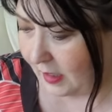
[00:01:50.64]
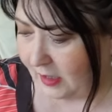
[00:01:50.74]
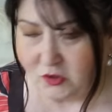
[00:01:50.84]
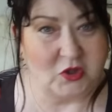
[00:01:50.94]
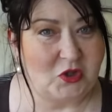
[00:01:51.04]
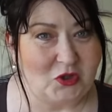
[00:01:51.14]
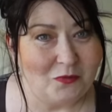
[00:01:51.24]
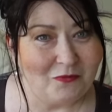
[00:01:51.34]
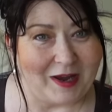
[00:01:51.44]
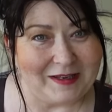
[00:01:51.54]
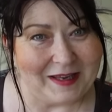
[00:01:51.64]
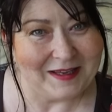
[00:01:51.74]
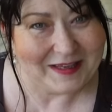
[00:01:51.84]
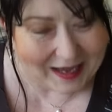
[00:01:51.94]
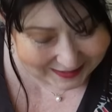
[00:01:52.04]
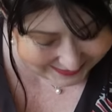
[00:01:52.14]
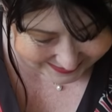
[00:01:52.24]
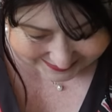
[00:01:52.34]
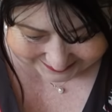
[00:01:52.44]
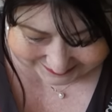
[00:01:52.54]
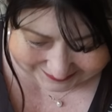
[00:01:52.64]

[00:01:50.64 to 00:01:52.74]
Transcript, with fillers: I'll just jump right in guys.